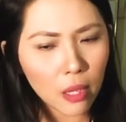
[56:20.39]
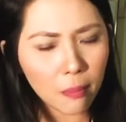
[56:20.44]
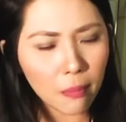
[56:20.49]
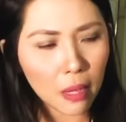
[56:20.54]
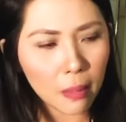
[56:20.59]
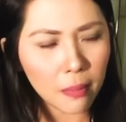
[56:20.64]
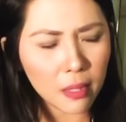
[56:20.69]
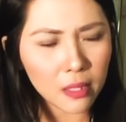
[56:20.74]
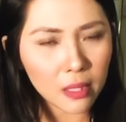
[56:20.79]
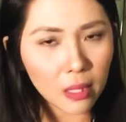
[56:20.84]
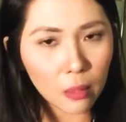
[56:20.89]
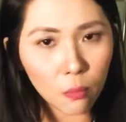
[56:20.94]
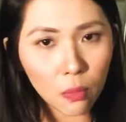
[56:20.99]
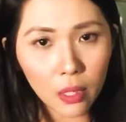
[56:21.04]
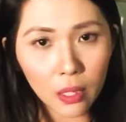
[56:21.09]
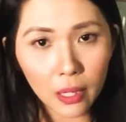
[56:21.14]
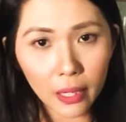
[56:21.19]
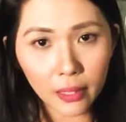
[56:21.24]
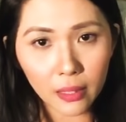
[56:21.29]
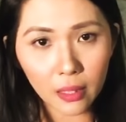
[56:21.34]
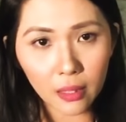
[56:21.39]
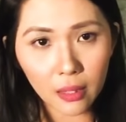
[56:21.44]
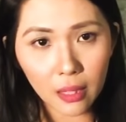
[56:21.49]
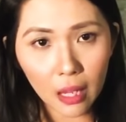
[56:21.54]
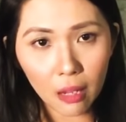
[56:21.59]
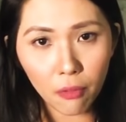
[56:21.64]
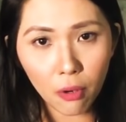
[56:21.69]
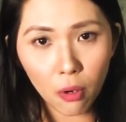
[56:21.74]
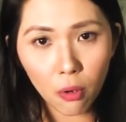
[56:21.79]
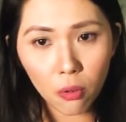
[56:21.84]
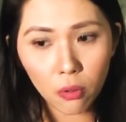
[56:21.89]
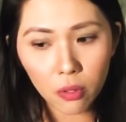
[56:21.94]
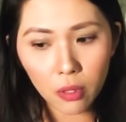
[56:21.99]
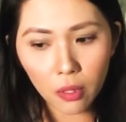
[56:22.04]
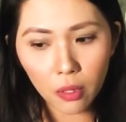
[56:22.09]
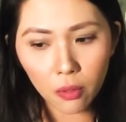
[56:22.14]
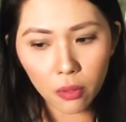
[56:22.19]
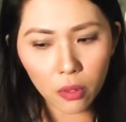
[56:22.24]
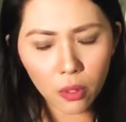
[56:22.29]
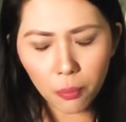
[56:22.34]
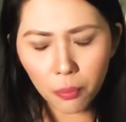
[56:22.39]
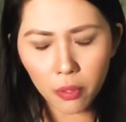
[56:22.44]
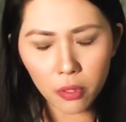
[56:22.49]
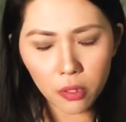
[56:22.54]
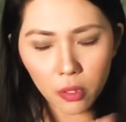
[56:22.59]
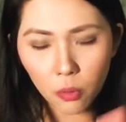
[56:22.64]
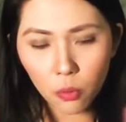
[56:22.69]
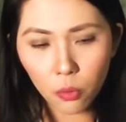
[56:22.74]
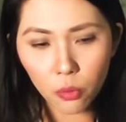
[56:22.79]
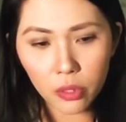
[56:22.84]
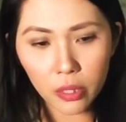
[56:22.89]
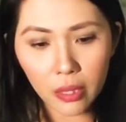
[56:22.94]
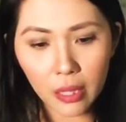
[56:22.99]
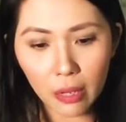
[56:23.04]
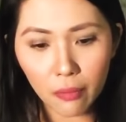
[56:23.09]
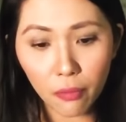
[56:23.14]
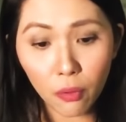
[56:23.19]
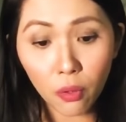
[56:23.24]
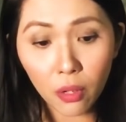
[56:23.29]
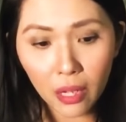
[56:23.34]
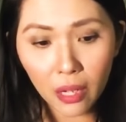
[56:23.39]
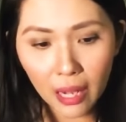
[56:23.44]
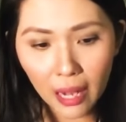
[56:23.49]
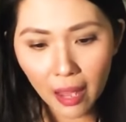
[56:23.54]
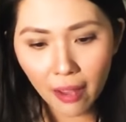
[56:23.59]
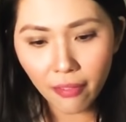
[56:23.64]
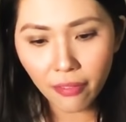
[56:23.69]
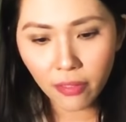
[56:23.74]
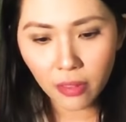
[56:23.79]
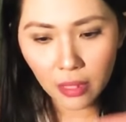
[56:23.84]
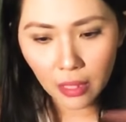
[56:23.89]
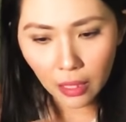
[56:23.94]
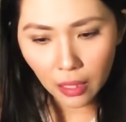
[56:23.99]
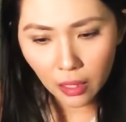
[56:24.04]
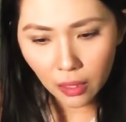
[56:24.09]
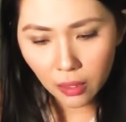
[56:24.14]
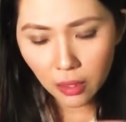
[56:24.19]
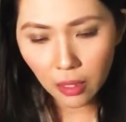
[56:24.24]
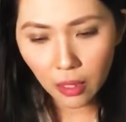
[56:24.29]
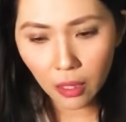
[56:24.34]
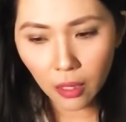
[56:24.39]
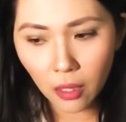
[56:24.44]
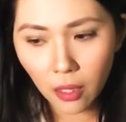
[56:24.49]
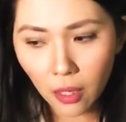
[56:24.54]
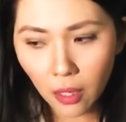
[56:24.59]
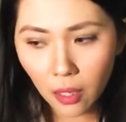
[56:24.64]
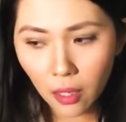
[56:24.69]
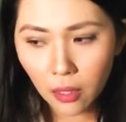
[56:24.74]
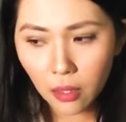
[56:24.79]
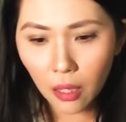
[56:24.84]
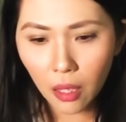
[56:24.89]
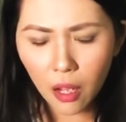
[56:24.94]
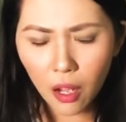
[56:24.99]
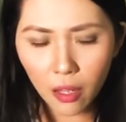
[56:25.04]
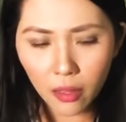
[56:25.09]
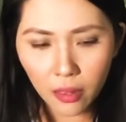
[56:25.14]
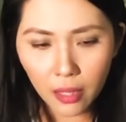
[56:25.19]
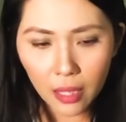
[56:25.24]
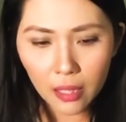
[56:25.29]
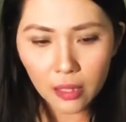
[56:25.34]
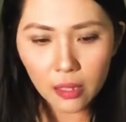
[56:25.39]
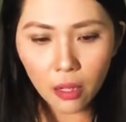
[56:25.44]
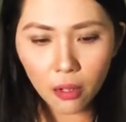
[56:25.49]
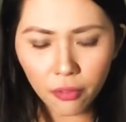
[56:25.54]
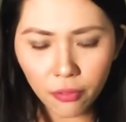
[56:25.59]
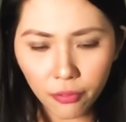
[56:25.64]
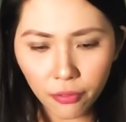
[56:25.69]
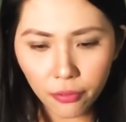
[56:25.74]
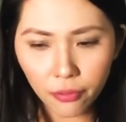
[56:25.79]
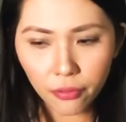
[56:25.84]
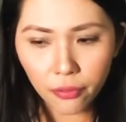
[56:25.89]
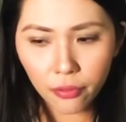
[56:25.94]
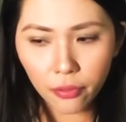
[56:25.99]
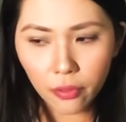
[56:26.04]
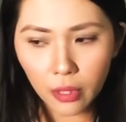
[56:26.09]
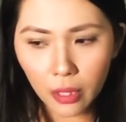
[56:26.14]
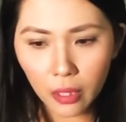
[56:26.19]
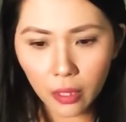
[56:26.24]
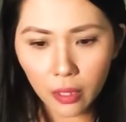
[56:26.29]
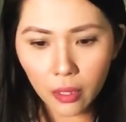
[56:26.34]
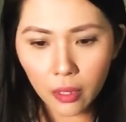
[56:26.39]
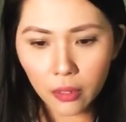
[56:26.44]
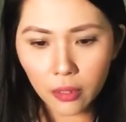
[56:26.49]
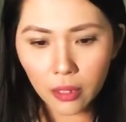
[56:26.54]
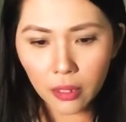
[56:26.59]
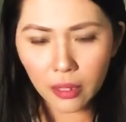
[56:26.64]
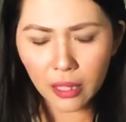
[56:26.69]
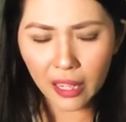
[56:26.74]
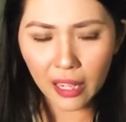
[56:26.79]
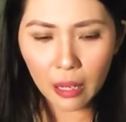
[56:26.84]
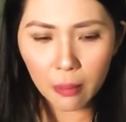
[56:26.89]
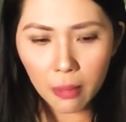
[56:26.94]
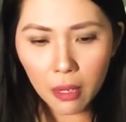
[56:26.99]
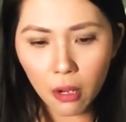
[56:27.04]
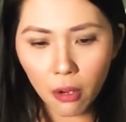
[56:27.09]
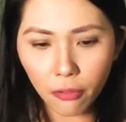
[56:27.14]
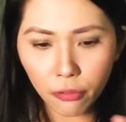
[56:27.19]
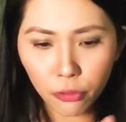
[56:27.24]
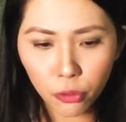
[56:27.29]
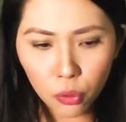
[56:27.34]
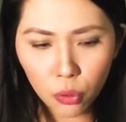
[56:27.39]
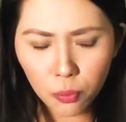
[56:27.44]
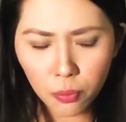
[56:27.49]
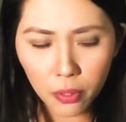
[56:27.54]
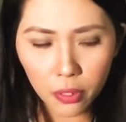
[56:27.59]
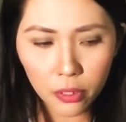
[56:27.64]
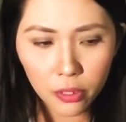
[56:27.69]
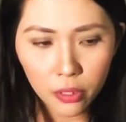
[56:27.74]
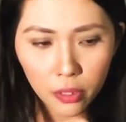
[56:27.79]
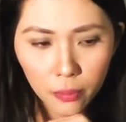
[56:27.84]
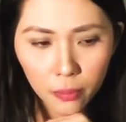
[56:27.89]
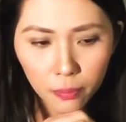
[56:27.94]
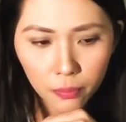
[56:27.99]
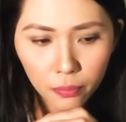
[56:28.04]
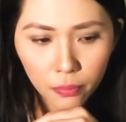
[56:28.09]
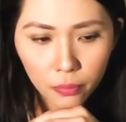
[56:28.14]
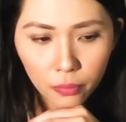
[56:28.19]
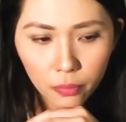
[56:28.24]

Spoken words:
It might be someone like the devil, the person who's the devil left the context of the dynamic of two-person.